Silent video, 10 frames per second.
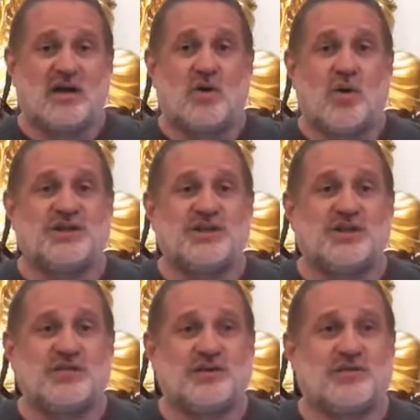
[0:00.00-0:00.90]
going to
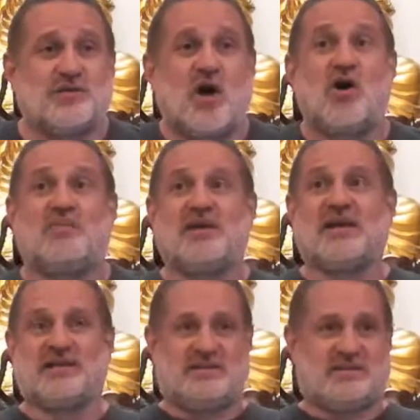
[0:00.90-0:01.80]
do this for all
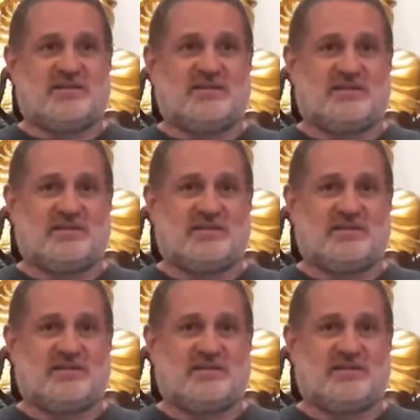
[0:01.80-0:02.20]
beings.